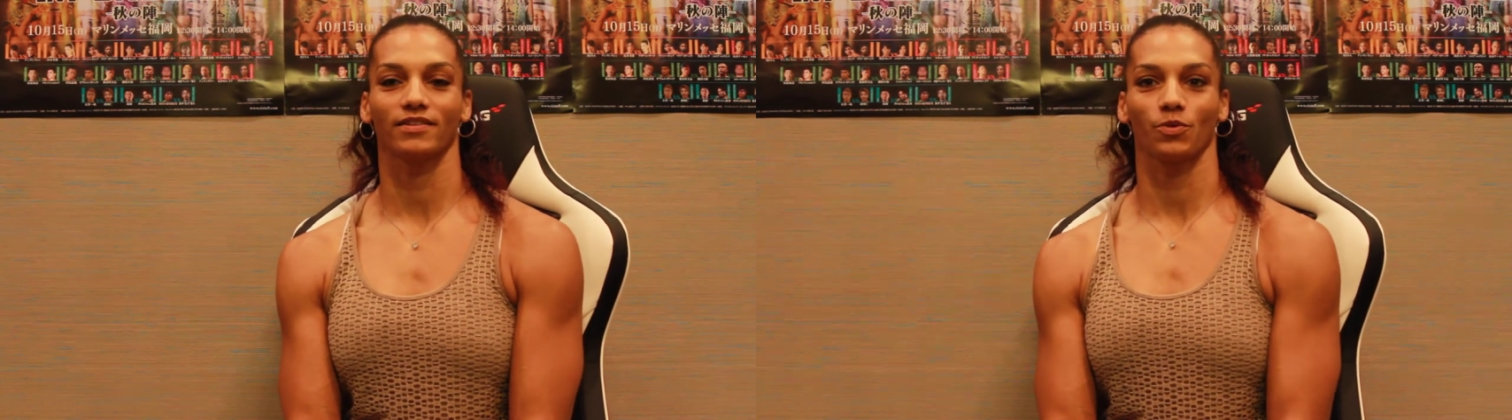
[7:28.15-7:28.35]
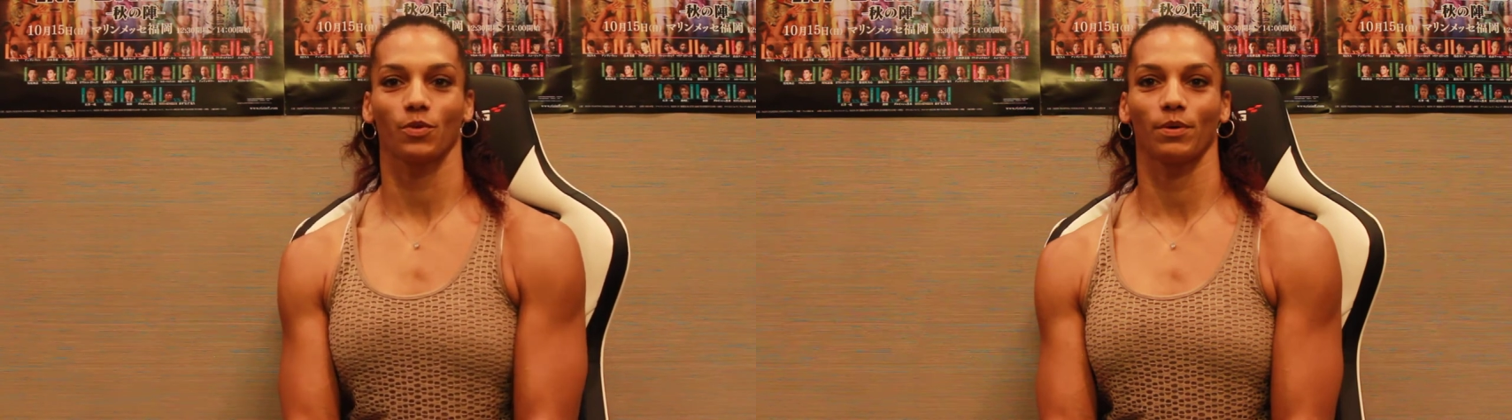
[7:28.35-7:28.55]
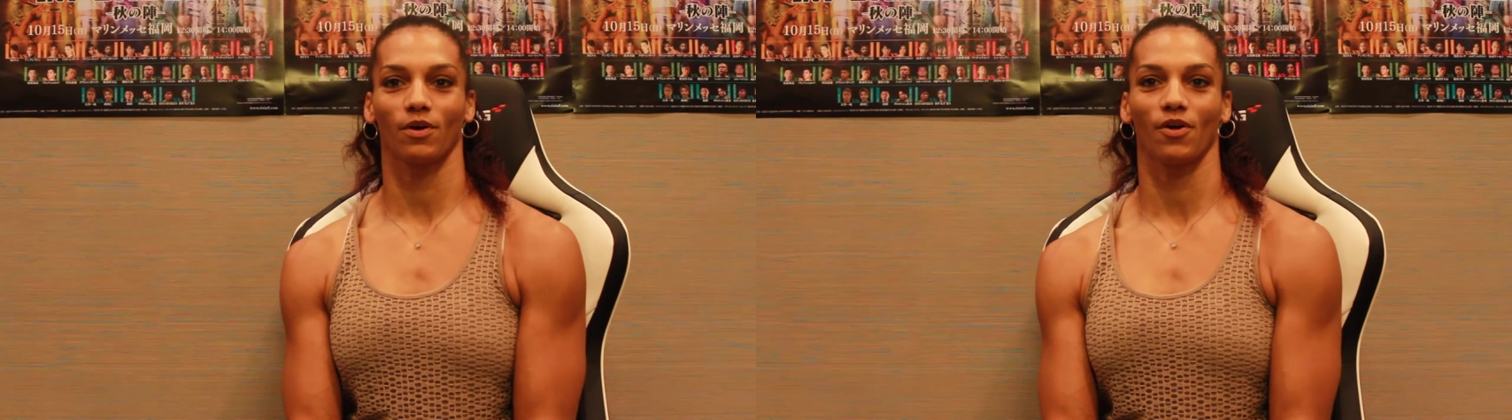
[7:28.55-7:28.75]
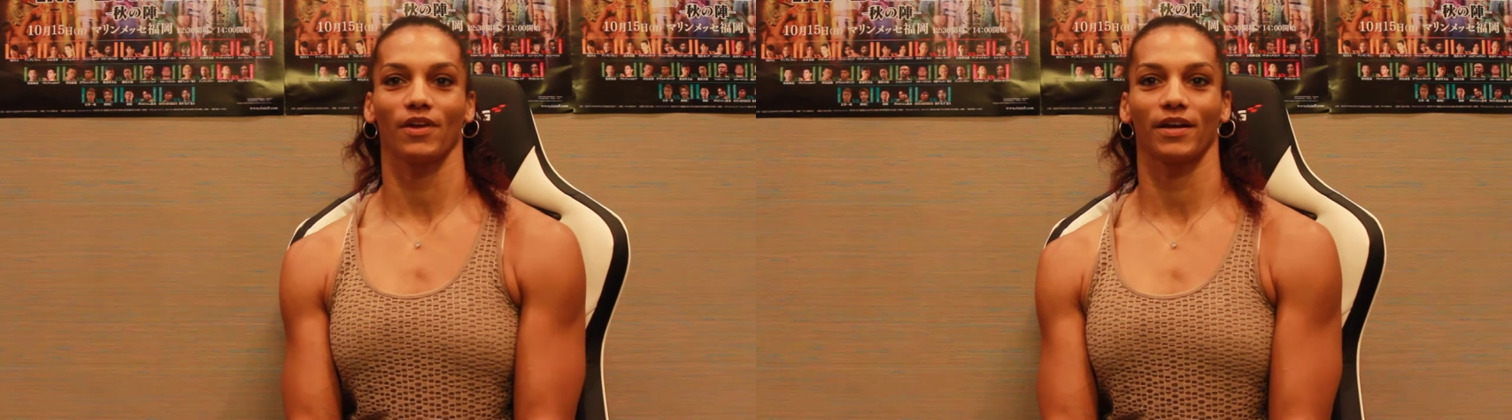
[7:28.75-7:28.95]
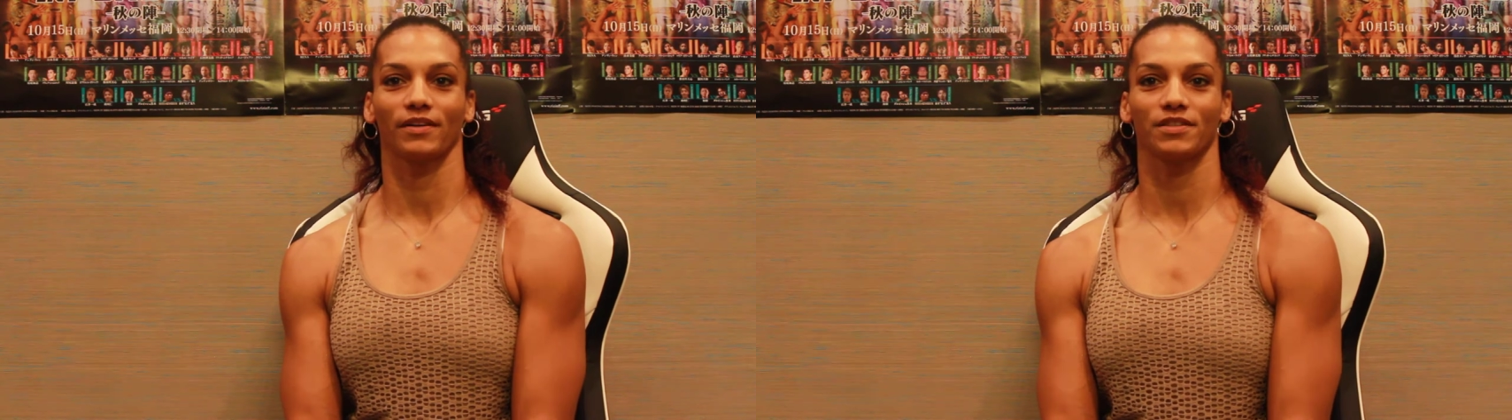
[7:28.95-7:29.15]
so we were all
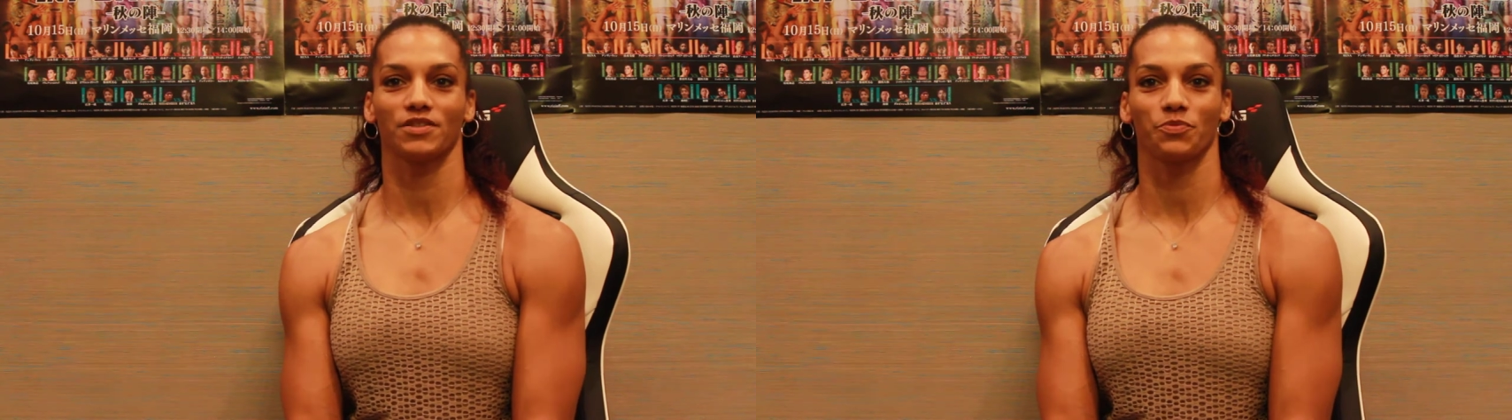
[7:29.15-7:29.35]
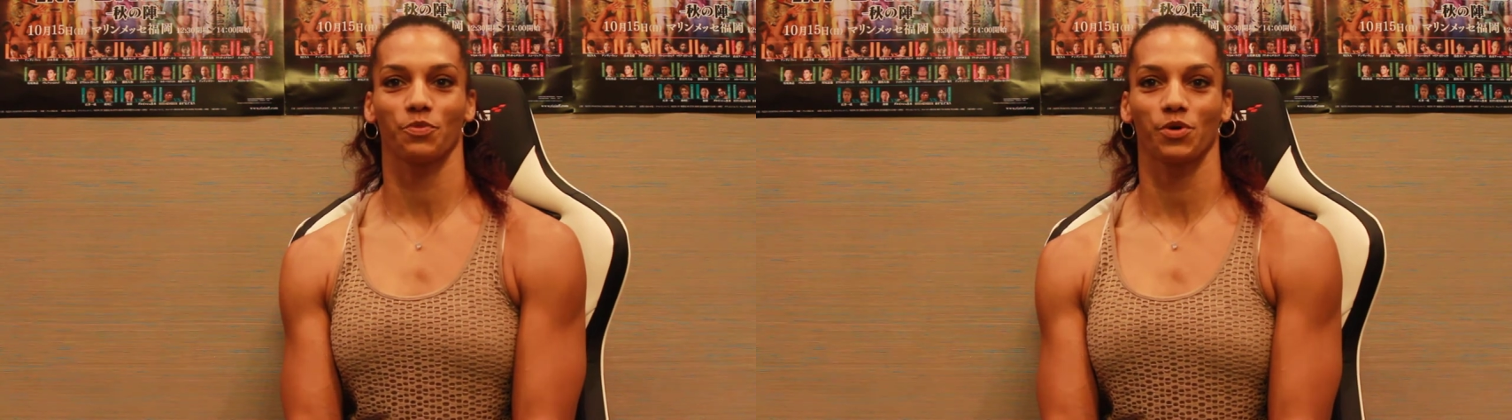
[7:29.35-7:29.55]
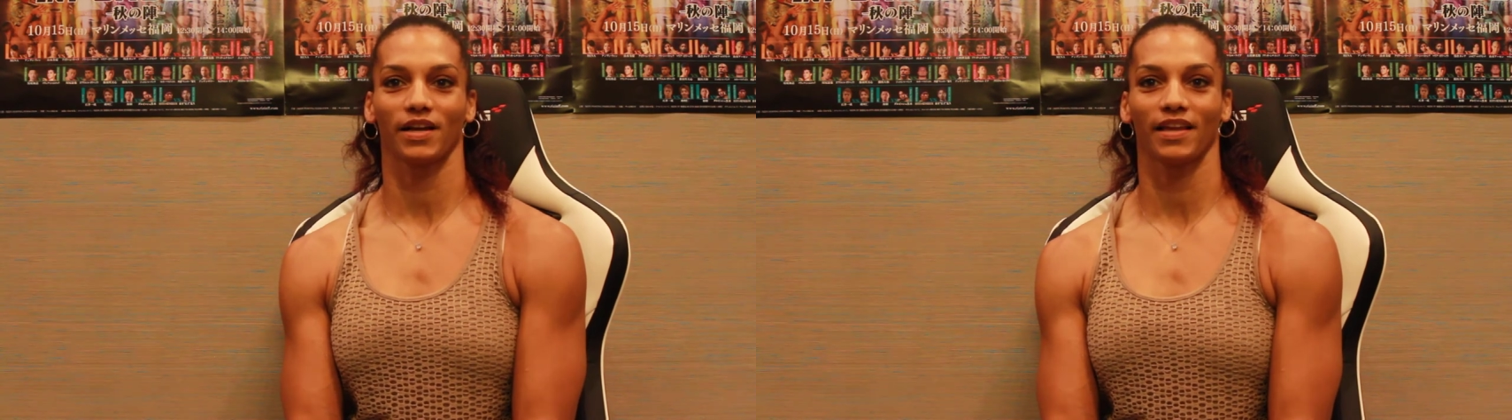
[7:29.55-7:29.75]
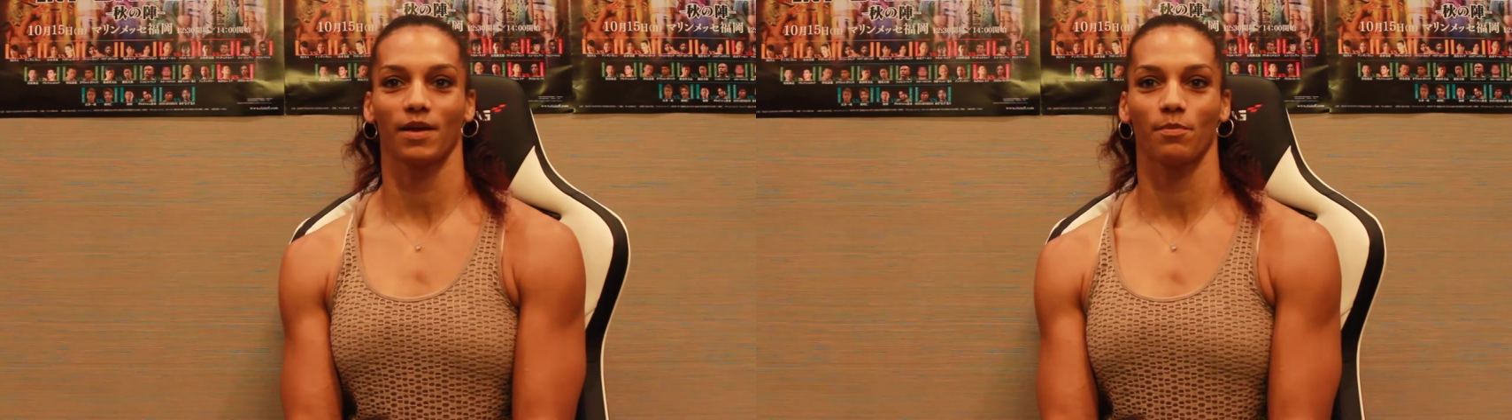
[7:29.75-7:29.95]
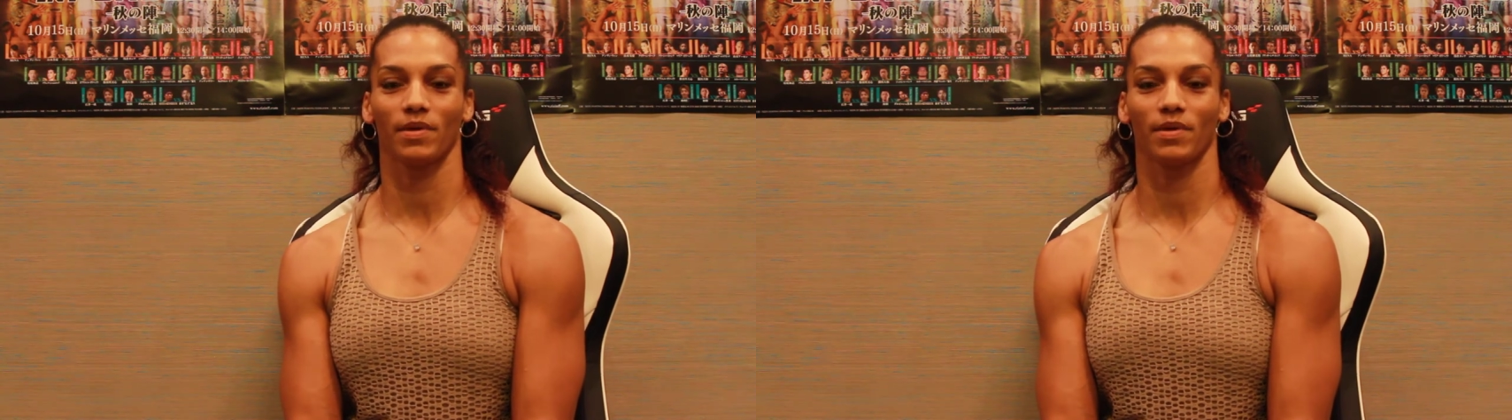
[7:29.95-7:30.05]
there to support him,